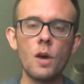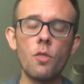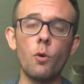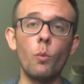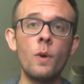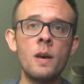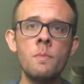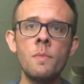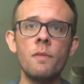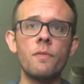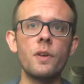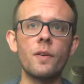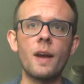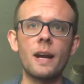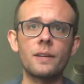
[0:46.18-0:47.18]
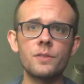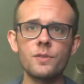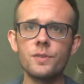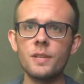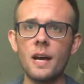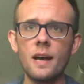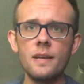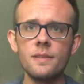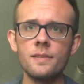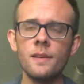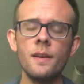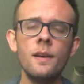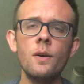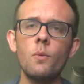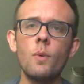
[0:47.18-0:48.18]
the whim of their exercise,
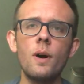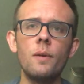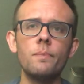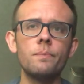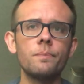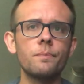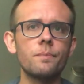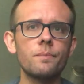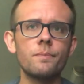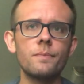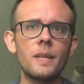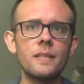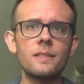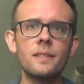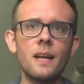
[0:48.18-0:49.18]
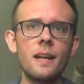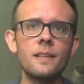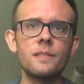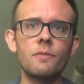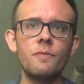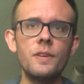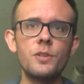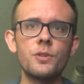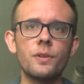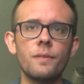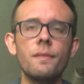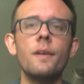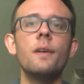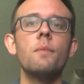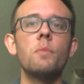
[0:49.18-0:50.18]
well, that's not as efficient.
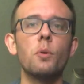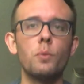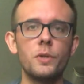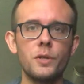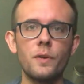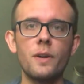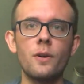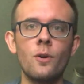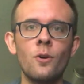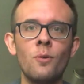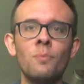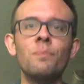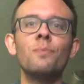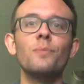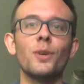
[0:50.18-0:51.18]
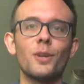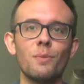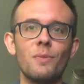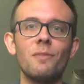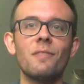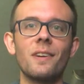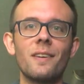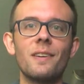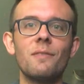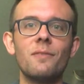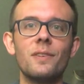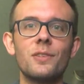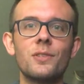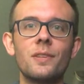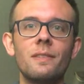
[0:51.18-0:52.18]
But when you're at home, it can be very
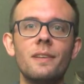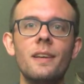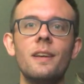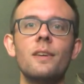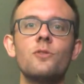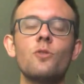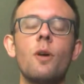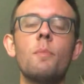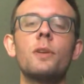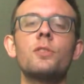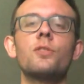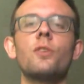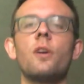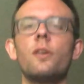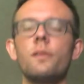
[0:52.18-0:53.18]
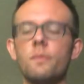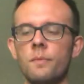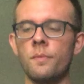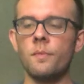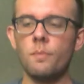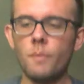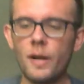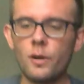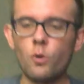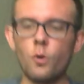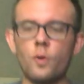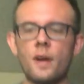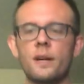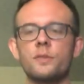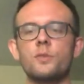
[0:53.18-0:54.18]
efficient. So I'm going to start my
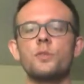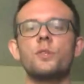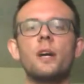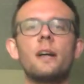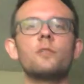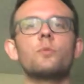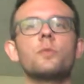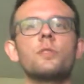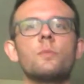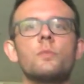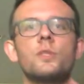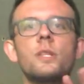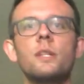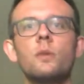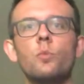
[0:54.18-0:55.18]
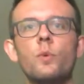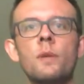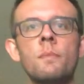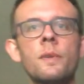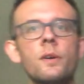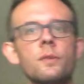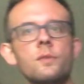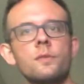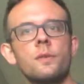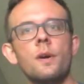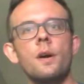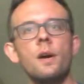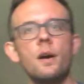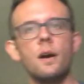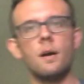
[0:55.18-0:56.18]
core exercise with some seated windmills.
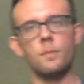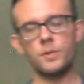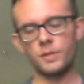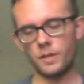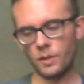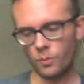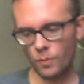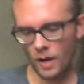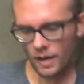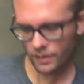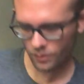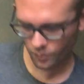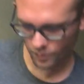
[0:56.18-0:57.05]
I'm just going to rock